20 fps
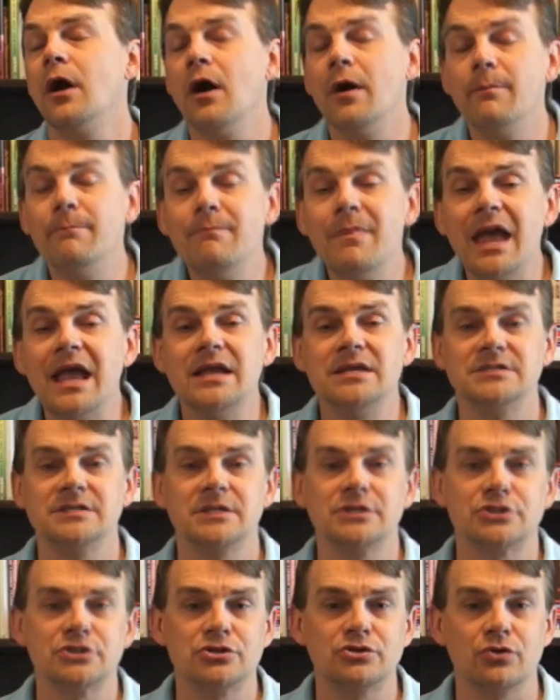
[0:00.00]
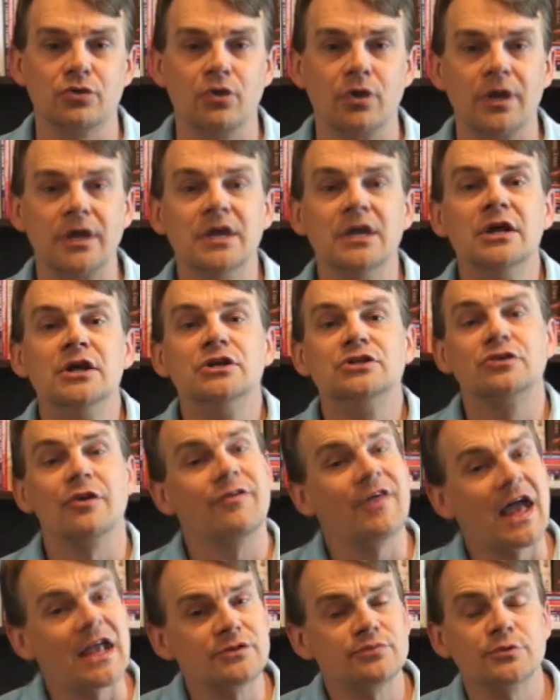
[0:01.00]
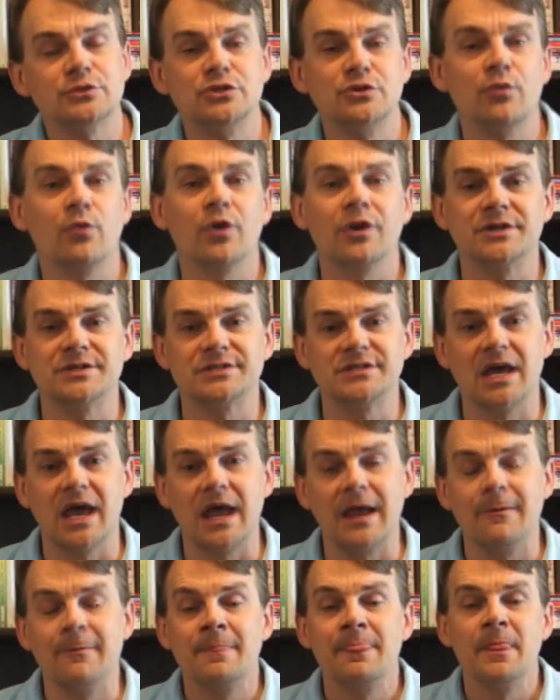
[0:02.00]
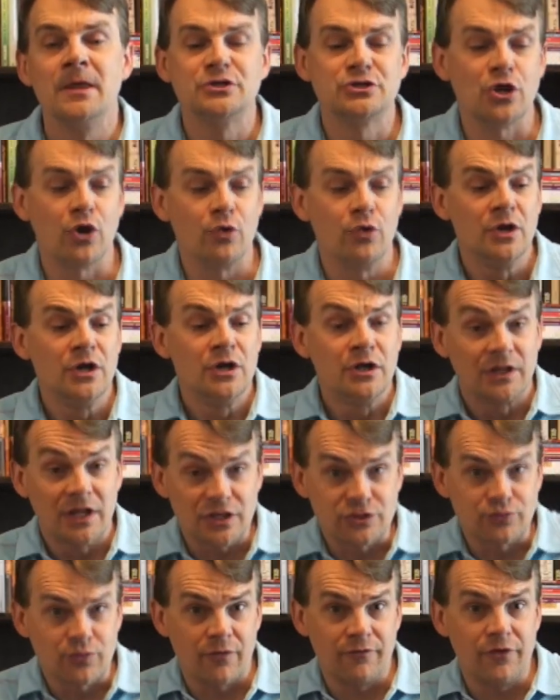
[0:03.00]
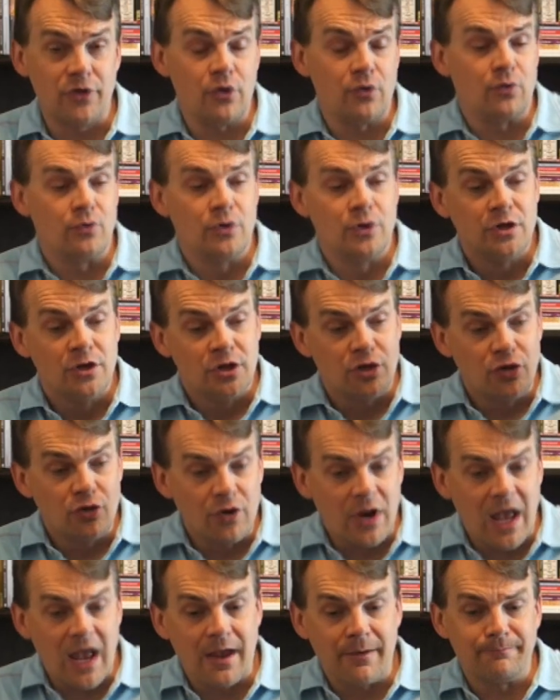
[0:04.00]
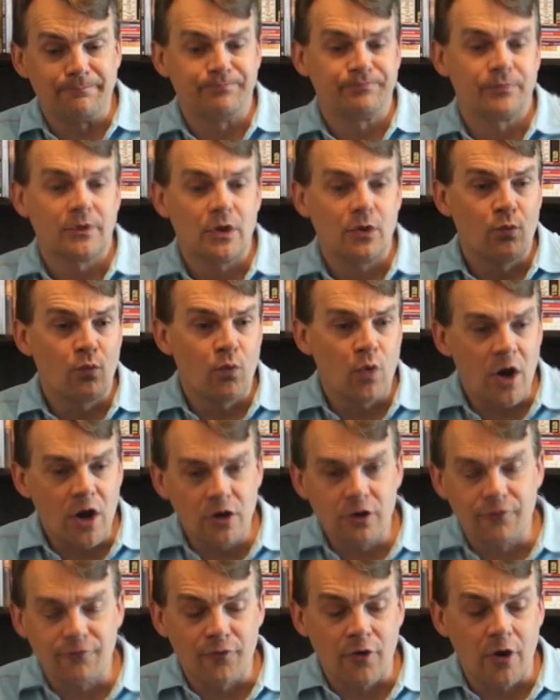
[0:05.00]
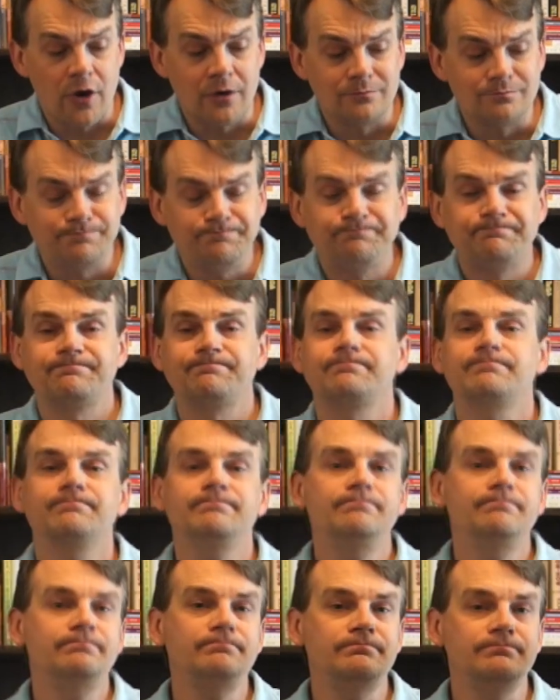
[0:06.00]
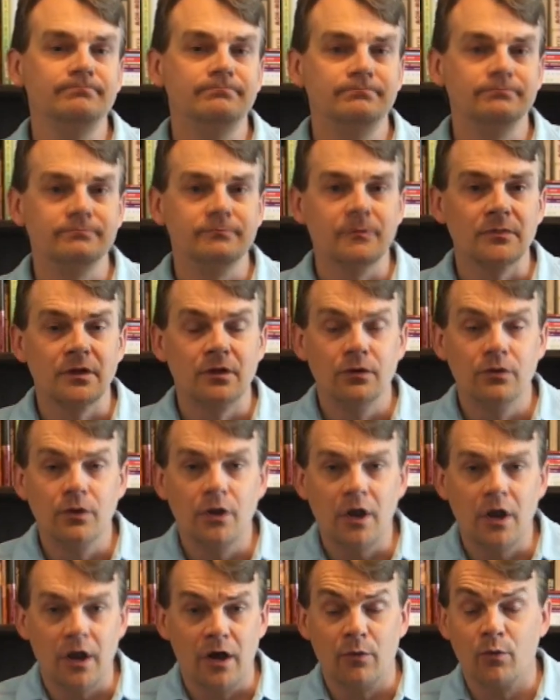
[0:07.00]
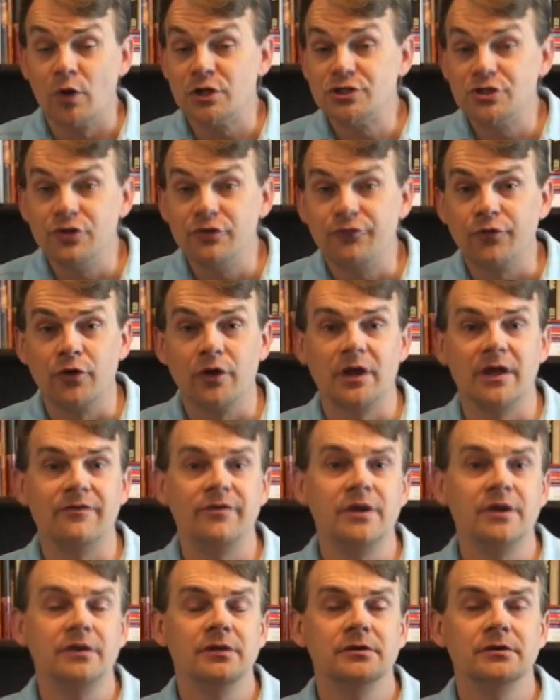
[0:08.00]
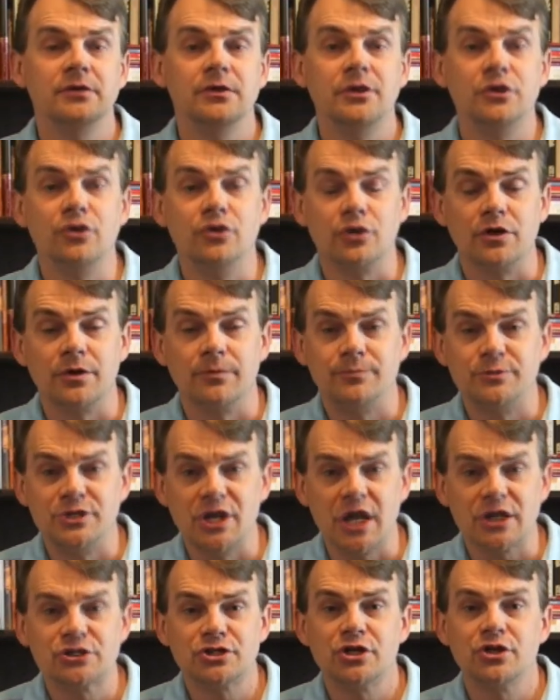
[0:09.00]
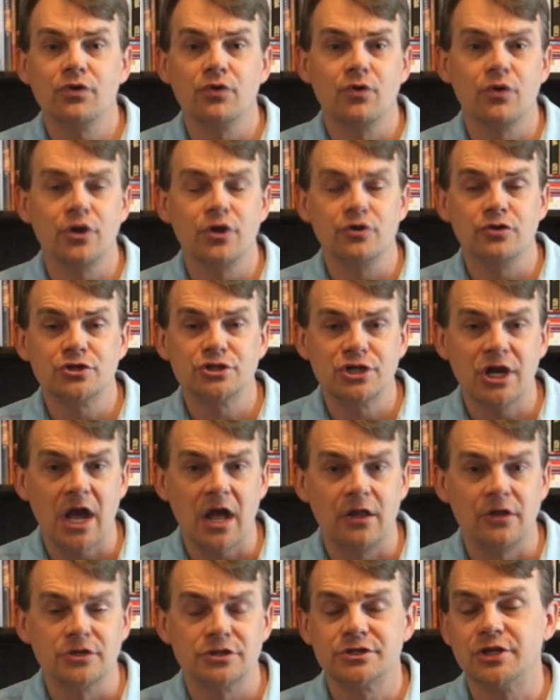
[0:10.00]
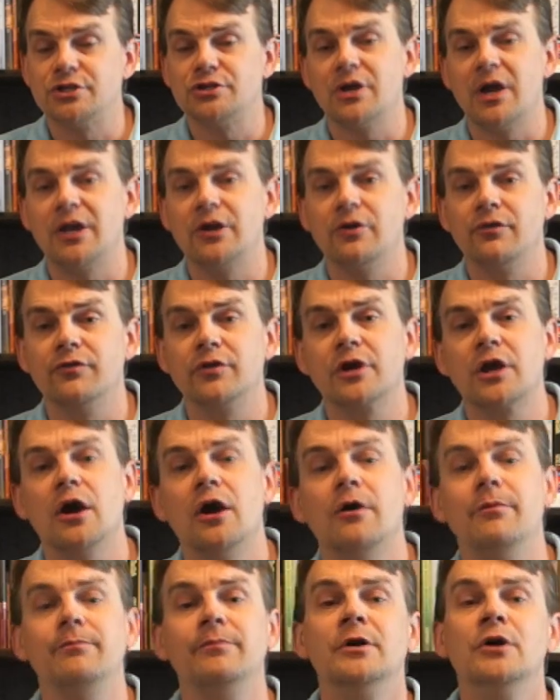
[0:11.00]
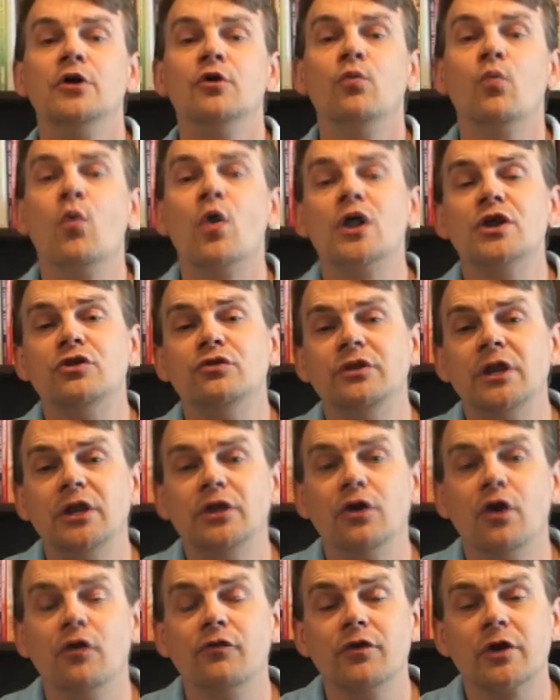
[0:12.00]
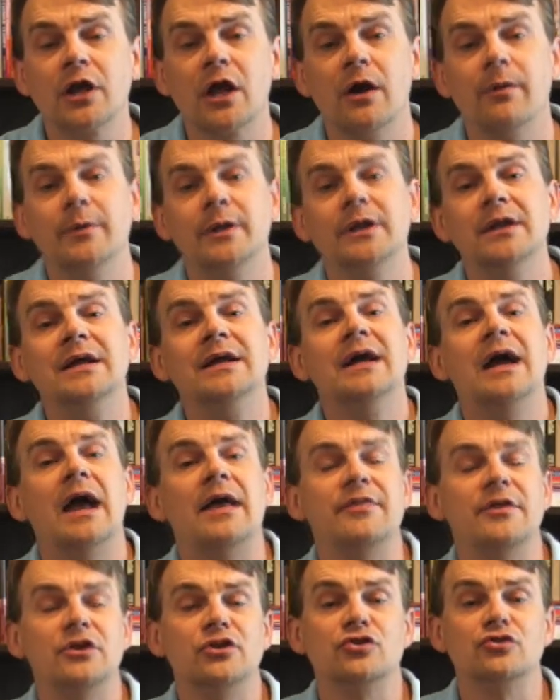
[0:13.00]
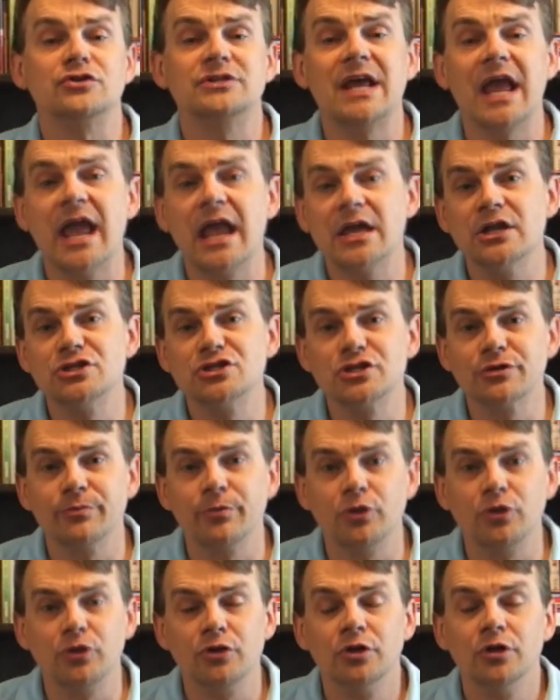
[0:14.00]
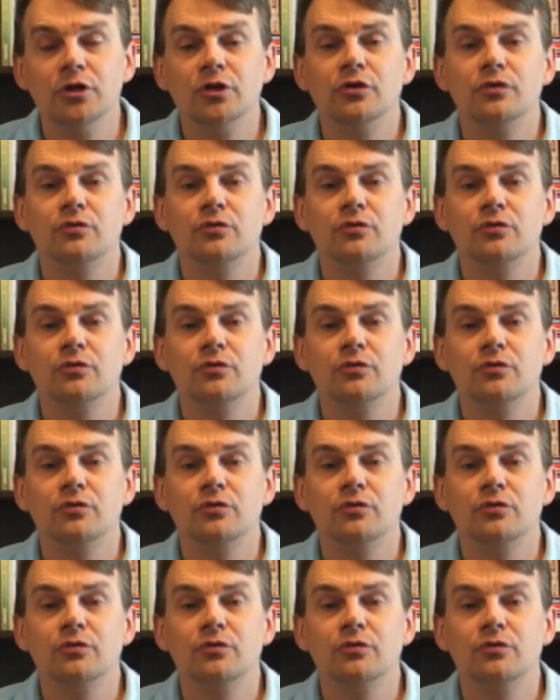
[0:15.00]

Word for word: Amazing story. So that's what you want to say. So let's review your name, where you're from, uh, what you do for a living, your objection or your challenge that you had to overcome, what you did to overcome it, and then your tangible